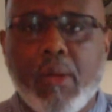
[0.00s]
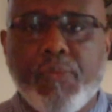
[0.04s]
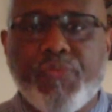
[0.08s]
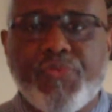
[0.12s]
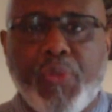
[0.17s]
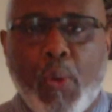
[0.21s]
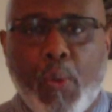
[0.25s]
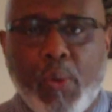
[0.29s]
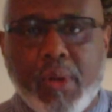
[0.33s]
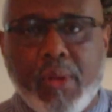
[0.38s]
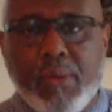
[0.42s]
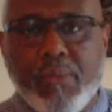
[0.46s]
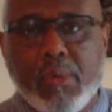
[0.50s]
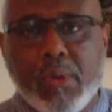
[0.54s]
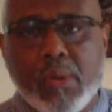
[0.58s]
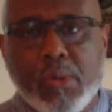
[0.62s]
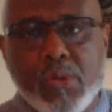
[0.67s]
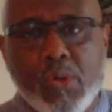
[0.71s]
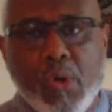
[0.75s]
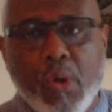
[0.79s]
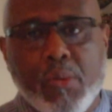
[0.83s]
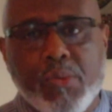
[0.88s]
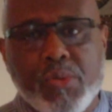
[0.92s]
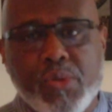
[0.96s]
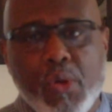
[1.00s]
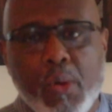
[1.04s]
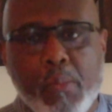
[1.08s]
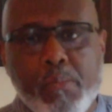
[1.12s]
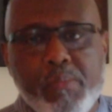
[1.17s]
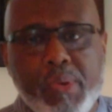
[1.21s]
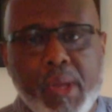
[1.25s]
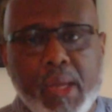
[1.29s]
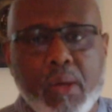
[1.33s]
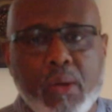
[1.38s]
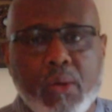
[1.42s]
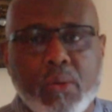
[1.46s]
your
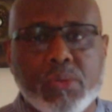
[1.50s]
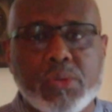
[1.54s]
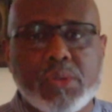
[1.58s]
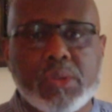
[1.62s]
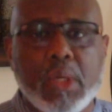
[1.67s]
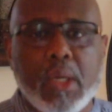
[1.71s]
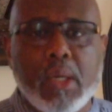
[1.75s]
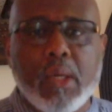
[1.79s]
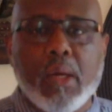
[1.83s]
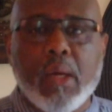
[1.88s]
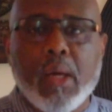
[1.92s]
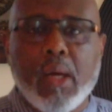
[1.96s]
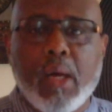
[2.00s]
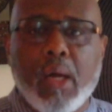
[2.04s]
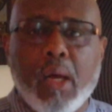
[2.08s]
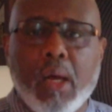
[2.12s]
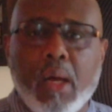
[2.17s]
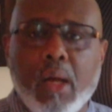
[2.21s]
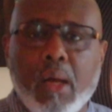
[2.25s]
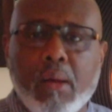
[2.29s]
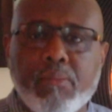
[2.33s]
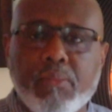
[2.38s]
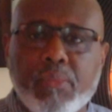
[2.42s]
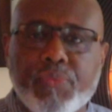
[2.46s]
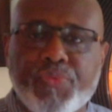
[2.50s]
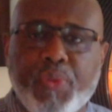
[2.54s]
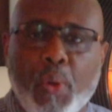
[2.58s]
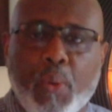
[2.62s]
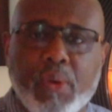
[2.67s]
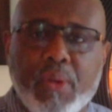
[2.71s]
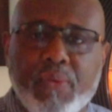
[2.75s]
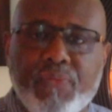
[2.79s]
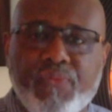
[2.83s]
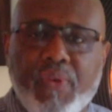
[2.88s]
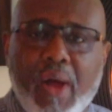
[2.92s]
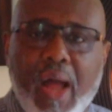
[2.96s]
bills
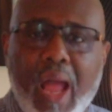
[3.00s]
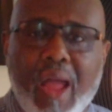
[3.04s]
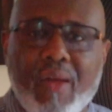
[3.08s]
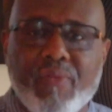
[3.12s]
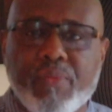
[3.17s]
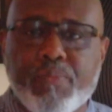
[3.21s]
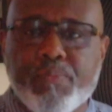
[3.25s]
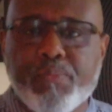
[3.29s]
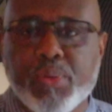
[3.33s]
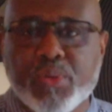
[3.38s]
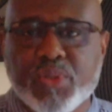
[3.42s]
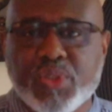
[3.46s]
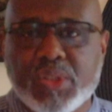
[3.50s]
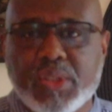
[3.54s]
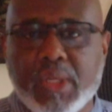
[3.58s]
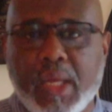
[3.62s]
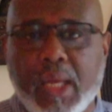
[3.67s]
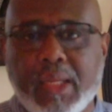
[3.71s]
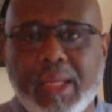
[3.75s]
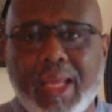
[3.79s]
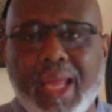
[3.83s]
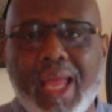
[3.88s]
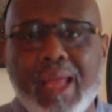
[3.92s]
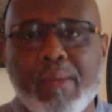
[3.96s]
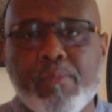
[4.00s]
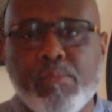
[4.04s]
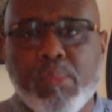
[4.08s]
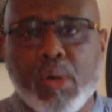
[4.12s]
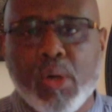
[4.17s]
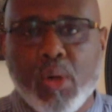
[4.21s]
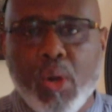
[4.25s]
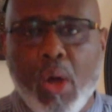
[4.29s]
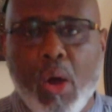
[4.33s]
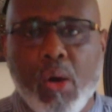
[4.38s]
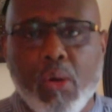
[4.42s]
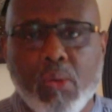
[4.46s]
35% and
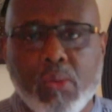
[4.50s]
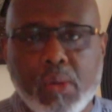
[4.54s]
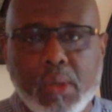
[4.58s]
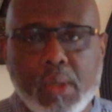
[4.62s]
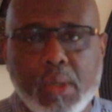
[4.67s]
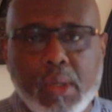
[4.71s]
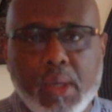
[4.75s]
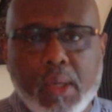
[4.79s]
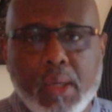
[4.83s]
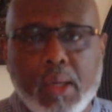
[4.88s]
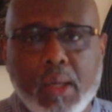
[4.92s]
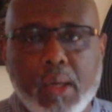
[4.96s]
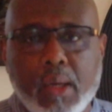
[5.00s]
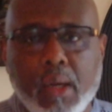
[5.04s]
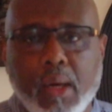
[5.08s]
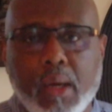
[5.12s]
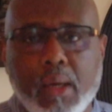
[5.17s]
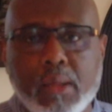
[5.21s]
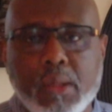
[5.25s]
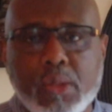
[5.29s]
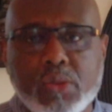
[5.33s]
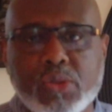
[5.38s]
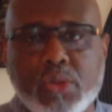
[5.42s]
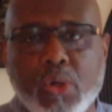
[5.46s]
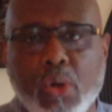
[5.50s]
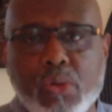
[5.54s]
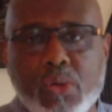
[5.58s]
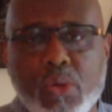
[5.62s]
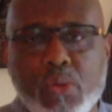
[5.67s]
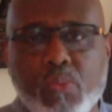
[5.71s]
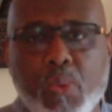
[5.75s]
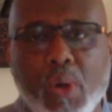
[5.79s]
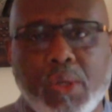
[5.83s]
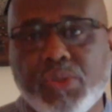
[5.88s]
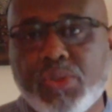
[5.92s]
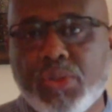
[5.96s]
below. So
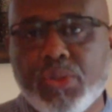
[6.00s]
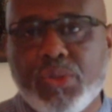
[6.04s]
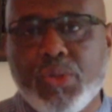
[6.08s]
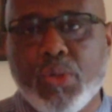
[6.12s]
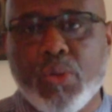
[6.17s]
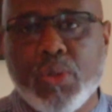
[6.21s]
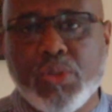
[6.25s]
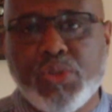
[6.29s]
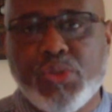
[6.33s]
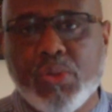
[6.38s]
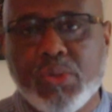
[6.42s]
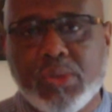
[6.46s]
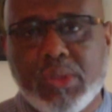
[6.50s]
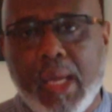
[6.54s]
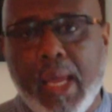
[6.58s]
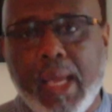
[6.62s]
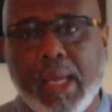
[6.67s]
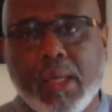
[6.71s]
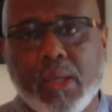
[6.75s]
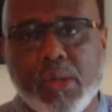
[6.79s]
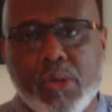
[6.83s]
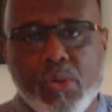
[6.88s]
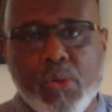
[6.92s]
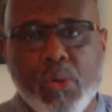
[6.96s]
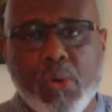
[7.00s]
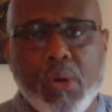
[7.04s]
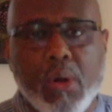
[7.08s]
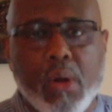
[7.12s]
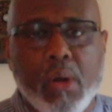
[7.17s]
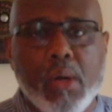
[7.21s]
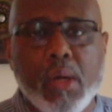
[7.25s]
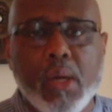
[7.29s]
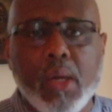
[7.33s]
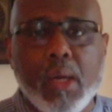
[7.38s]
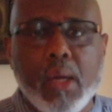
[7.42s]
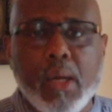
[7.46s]
what you do is you take
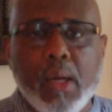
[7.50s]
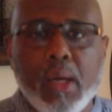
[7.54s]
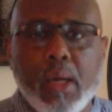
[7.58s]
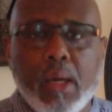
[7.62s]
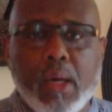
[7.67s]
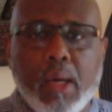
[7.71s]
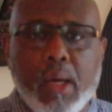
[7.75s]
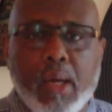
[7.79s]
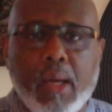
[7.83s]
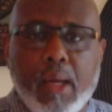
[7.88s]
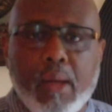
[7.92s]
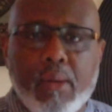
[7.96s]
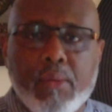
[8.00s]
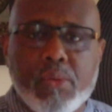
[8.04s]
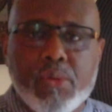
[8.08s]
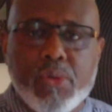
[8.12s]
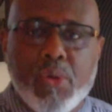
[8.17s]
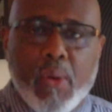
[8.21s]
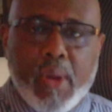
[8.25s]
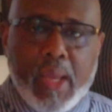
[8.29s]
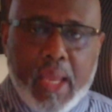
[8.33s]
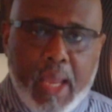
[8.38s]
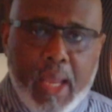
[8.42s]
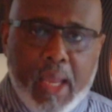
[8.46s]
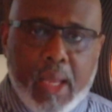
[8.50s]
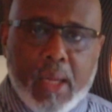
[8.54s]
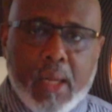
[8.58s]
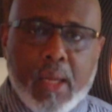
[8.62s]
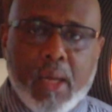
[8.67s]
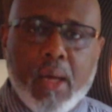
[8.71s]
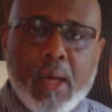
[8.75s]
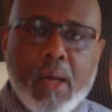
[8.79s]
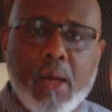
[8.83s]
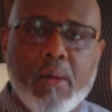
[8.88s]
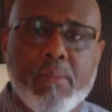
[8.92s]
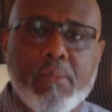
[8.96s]
your
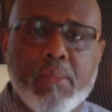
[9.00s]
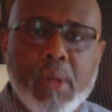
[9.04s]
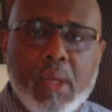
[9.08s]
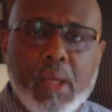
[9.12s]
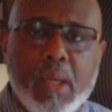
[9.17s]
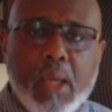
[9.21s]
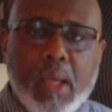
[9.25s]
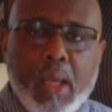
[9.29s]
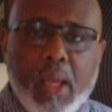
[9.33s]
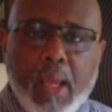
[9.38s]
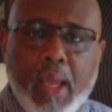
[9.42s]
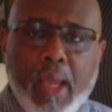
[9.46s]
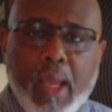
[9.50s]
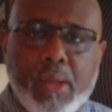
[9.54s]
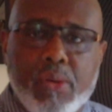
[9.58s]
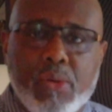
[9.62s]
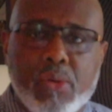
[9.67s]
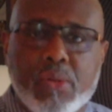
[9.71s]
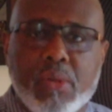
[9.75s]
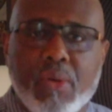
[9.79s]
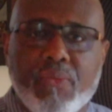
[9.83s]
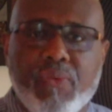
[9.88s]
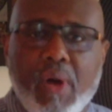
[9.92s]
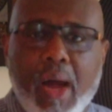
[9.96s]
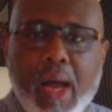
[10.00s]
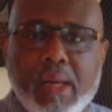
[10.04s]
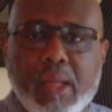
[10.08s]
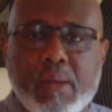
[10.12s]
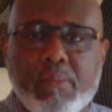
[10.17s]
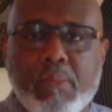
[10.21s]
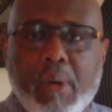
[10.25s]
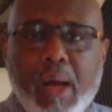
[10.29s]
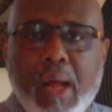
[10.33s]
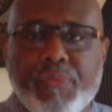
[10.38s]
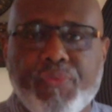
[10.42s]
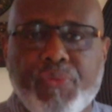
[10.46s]
income and you divide
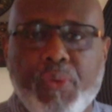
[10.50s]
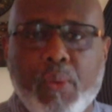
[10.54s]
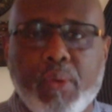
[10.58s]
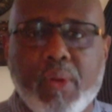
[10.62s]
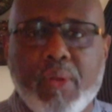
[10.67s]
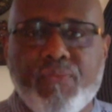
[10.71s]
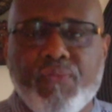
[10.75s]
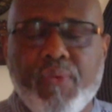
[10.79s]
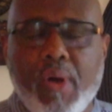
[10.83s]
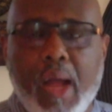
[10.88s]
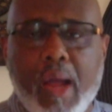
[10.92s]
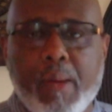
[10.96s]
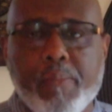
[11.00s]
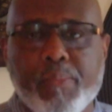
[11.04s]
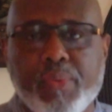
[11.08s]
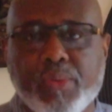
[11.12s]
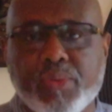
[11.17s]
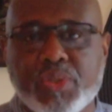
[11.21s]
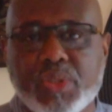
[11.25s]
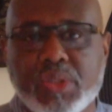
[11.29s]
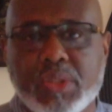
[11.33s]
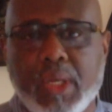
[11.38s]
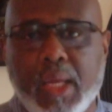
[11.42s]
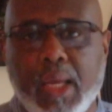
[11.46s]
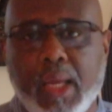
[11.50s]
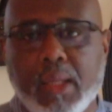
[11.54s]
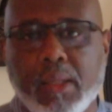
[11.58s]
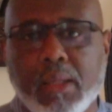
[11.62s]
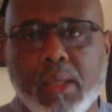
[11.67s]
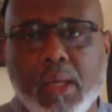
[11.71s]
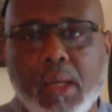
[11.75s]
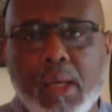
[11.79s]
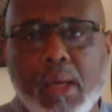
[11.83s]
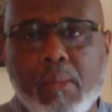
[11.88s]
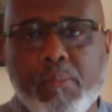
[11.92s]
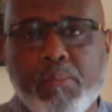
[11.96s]
it by 35%.
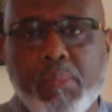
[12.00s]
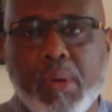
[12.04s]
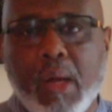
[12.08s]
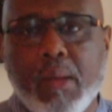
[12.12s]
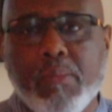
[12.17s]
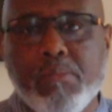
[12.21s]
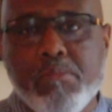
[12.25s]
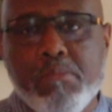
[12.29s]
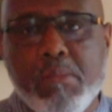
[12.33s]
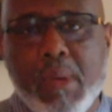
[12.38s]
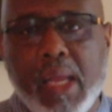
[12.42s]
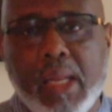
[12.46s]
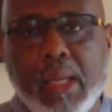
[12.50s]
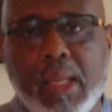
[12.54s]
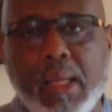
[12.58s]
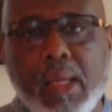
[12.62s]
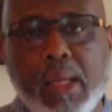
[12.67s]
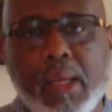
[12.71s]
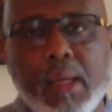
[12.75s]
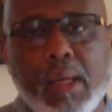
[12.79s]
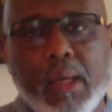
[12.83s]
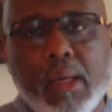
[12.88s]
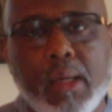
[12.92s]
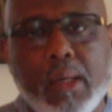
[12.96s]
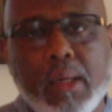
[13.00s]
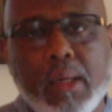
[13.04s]
But many